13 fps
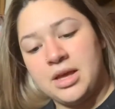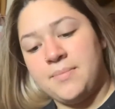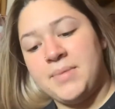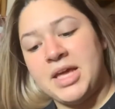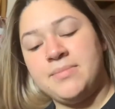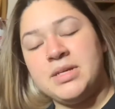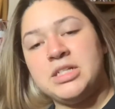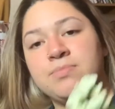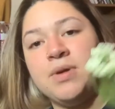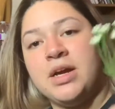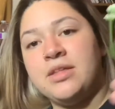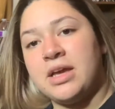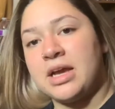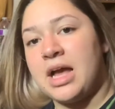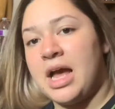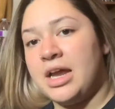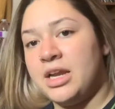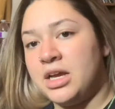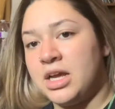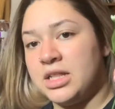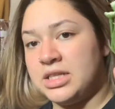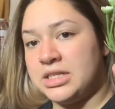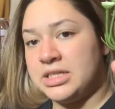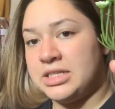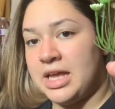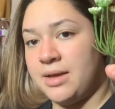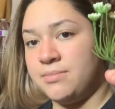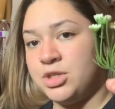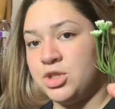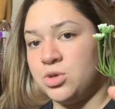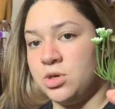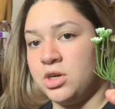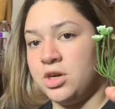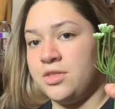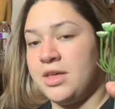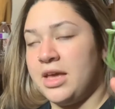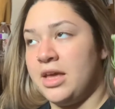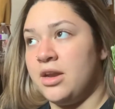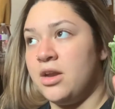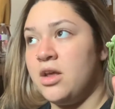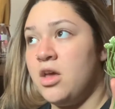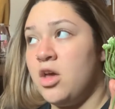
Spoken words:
baby's breath, I kind of cut the stems shorter than